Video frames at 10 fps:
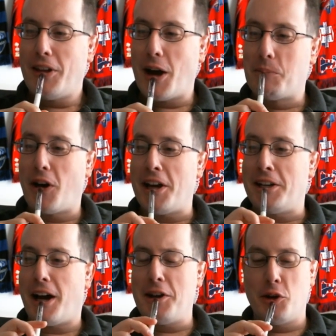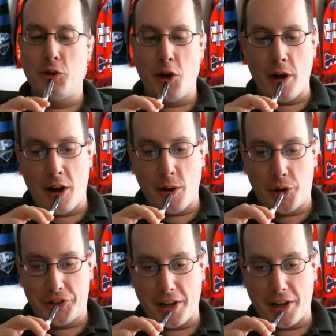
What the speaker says: Now, Brian, I don't know how else